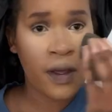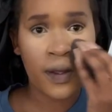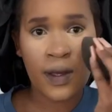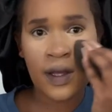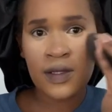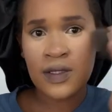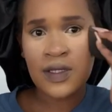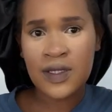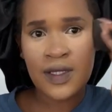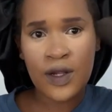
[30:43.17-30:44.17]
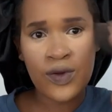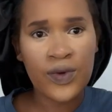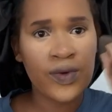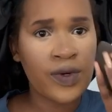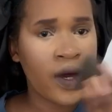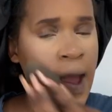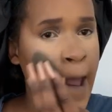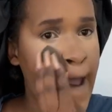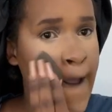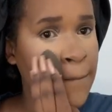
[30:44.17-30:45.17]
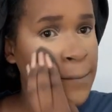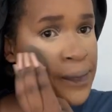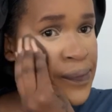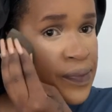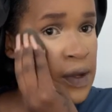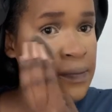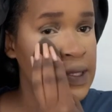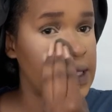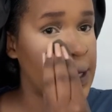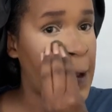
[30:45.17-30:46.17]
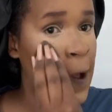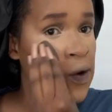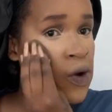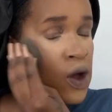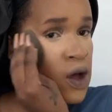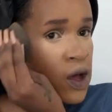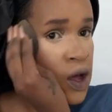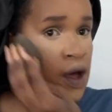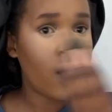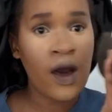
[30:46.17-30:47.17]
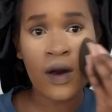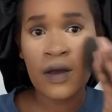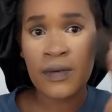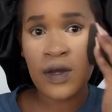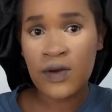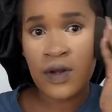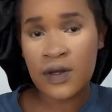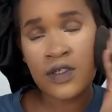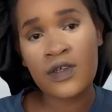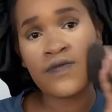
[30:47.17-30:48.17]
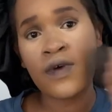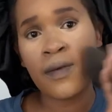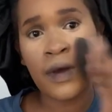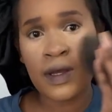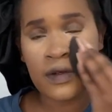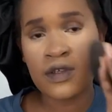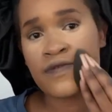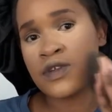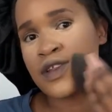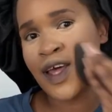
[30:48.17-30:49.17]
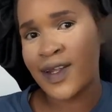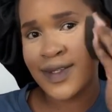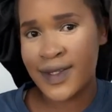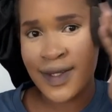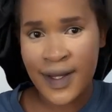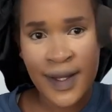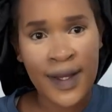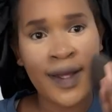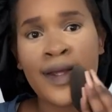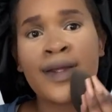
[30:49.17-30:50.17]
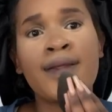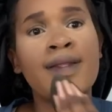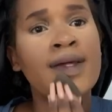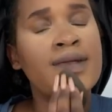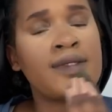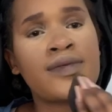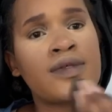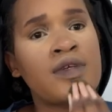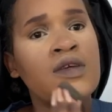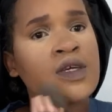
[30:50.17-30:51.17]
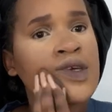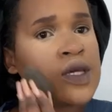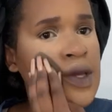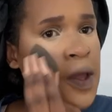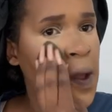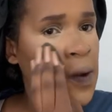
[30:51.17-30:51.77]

So guys, this is the look. Basically, how am I gonna achieve? Am I achieved that pinky kinky